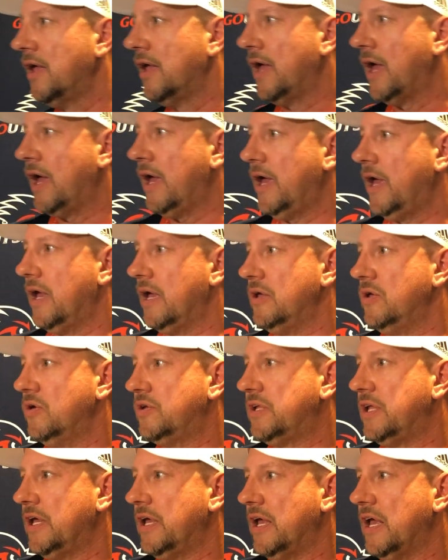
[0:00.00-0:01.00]
hey,
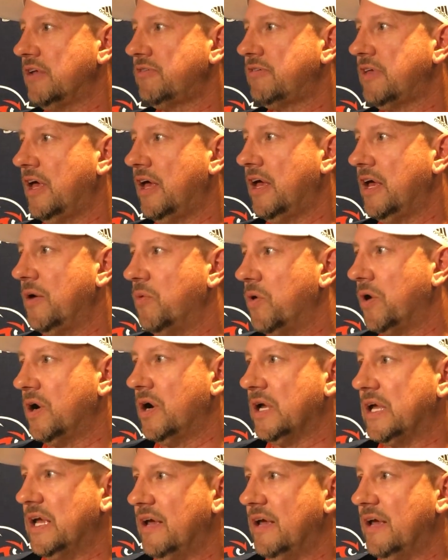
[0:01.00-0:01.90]
UTSA, we're going to